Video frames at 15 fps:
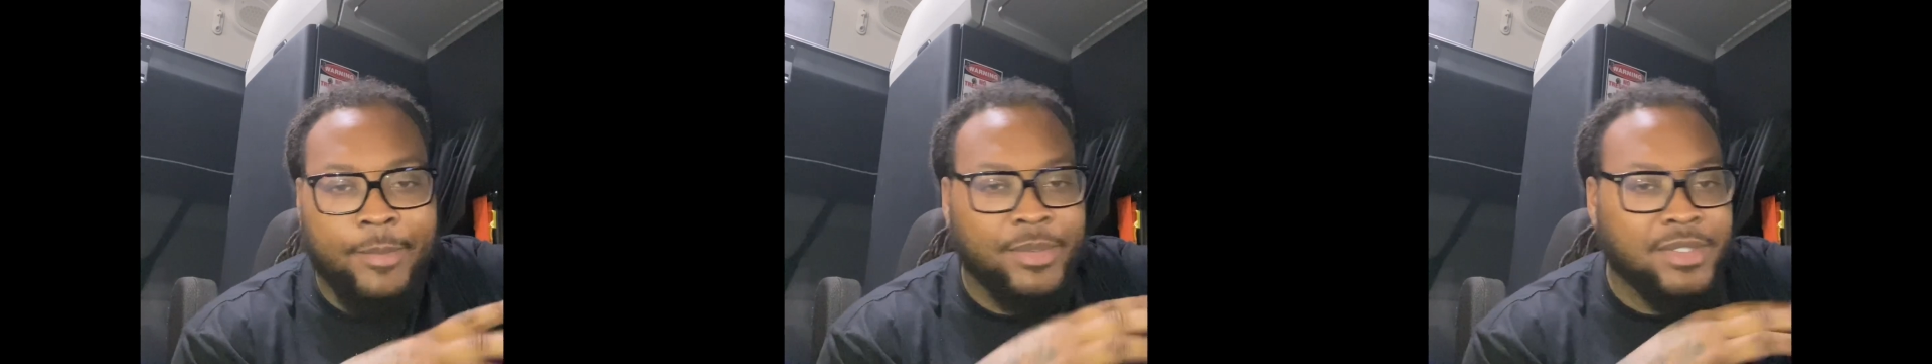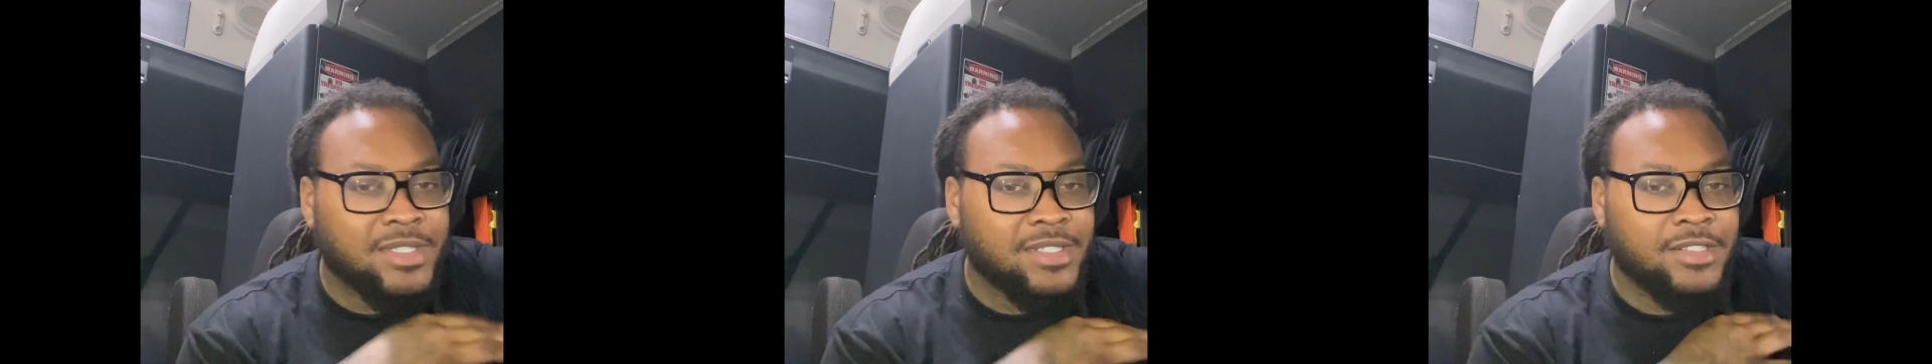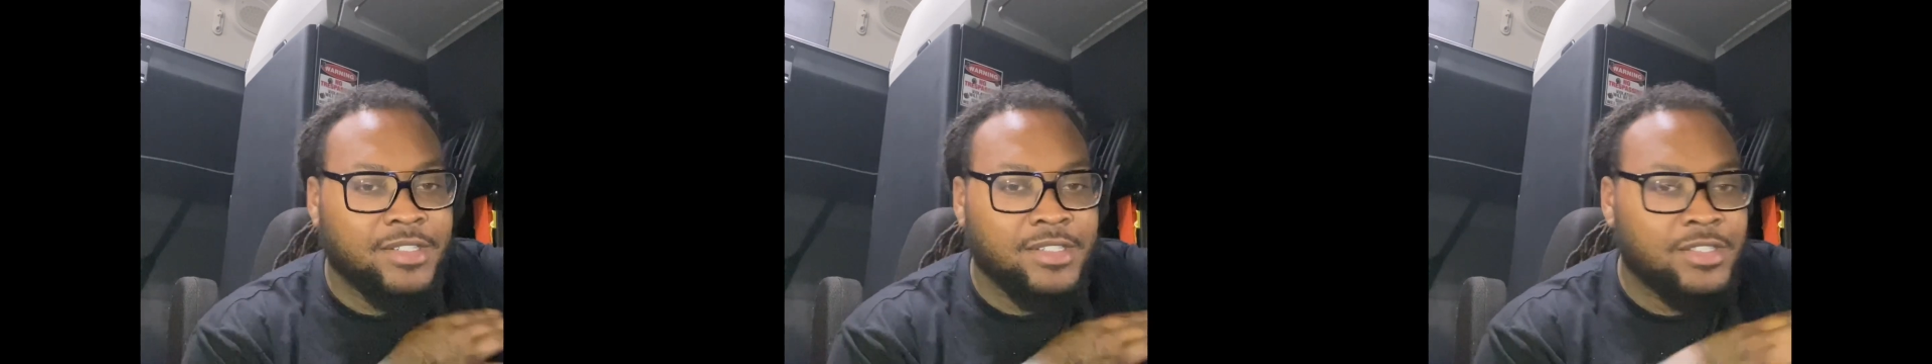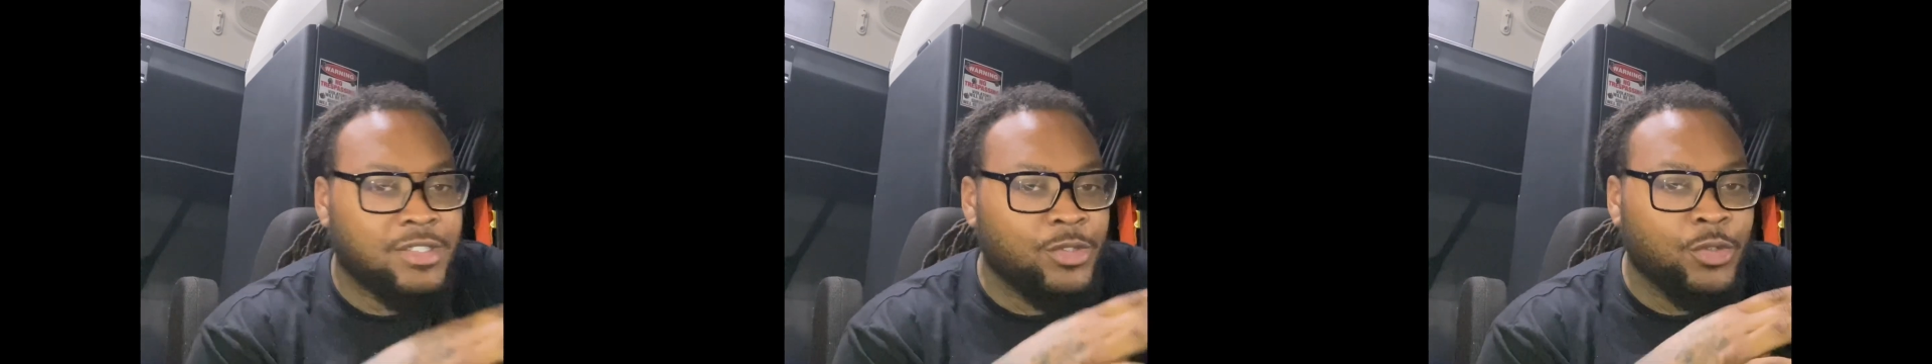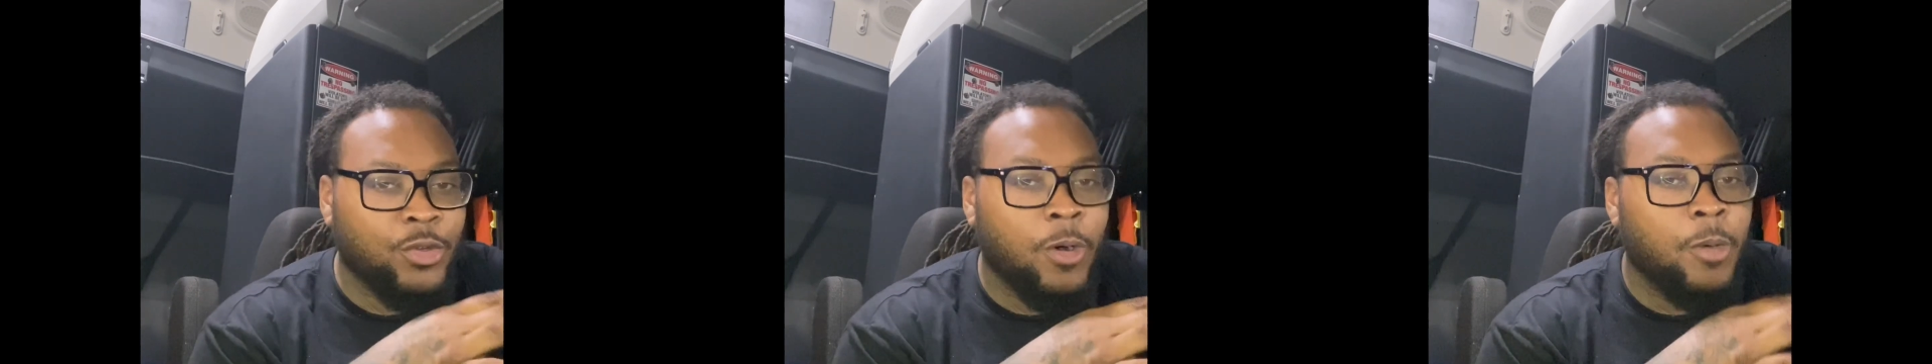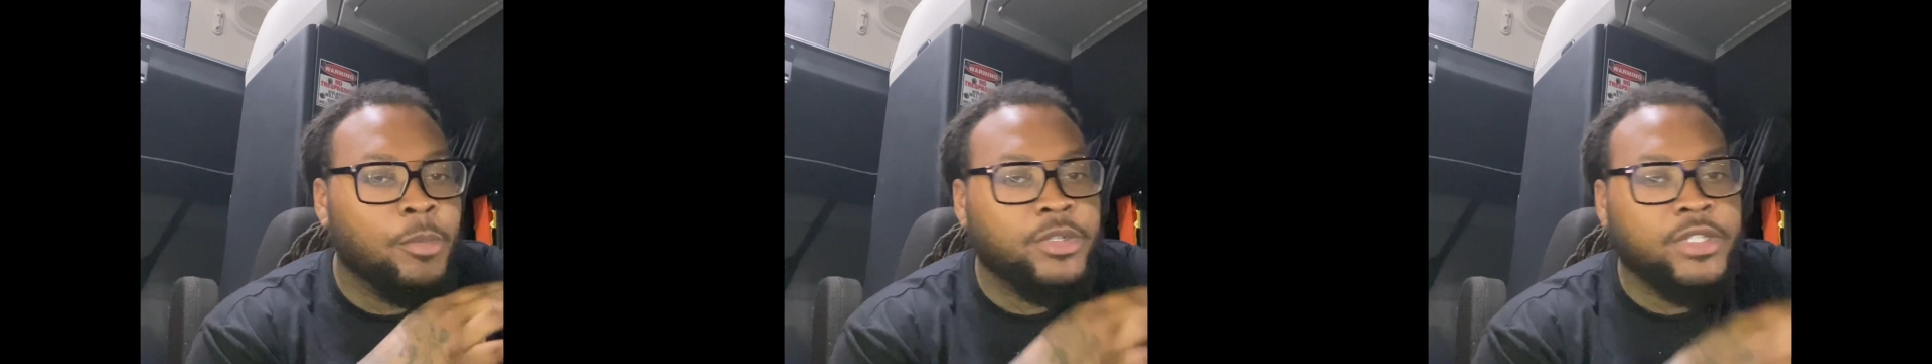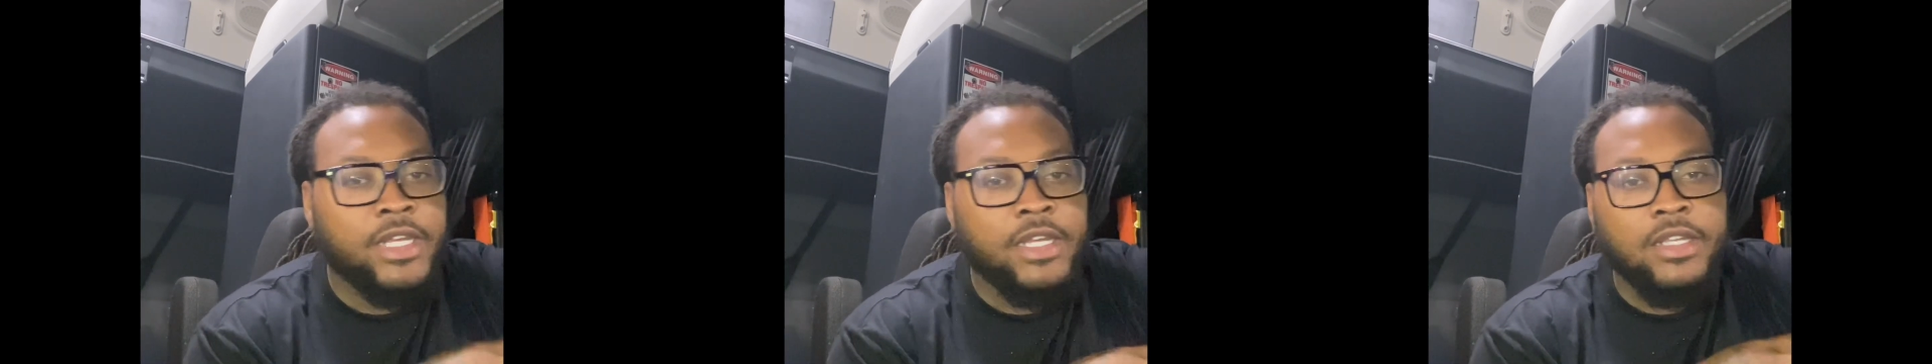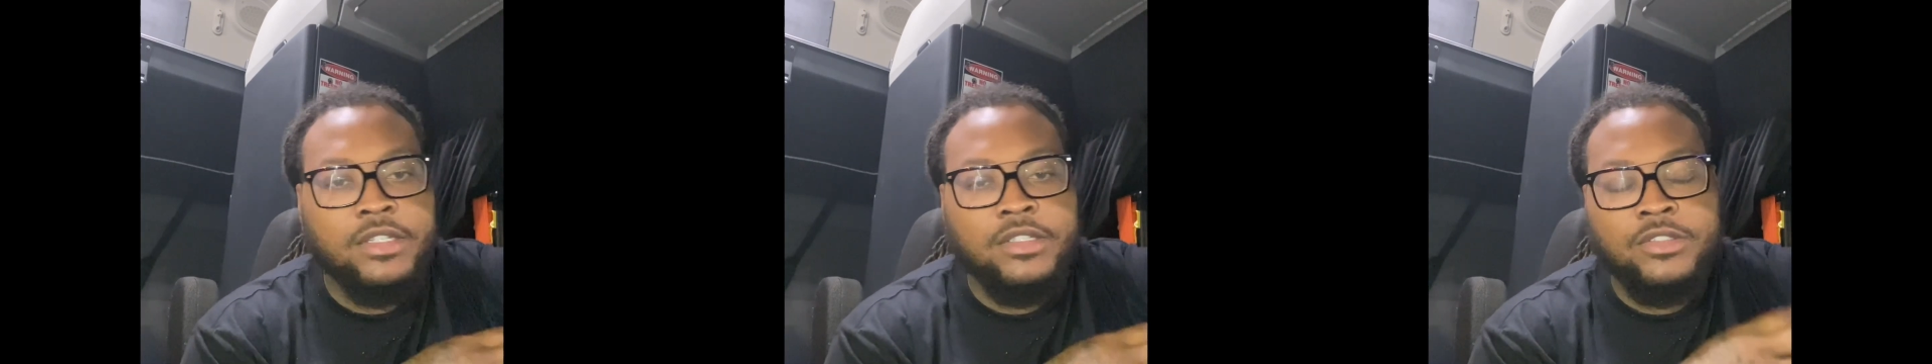It's a, it's a normal day,
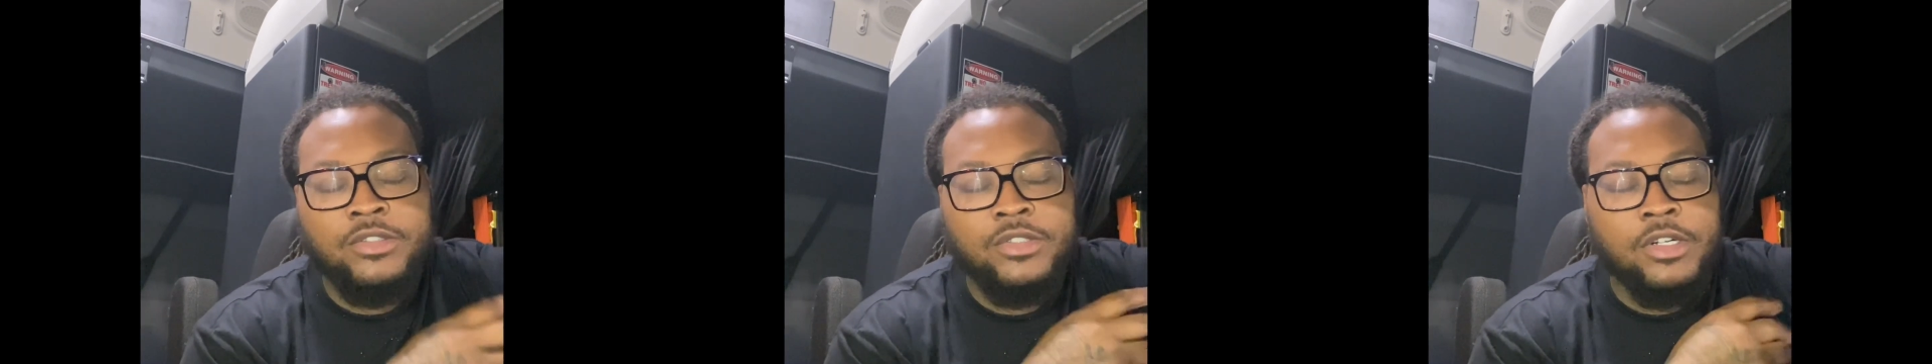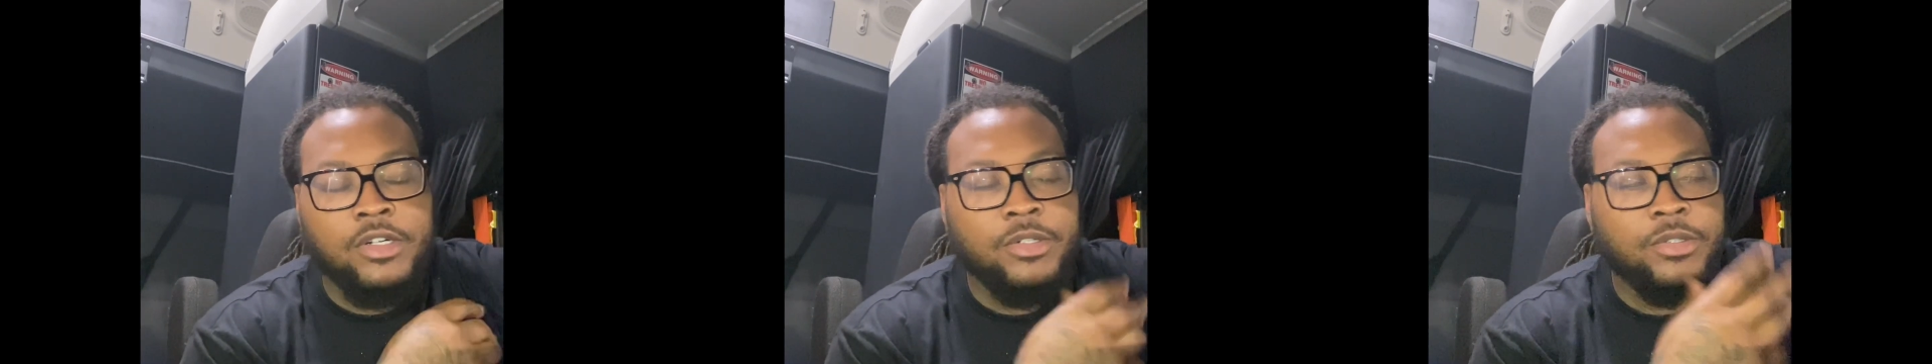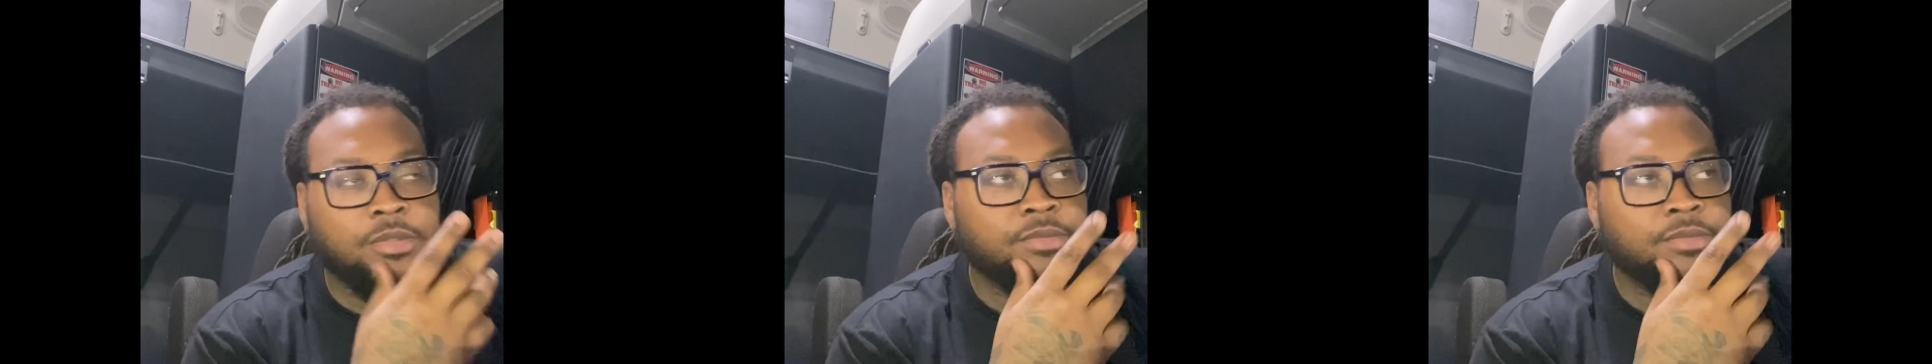you know.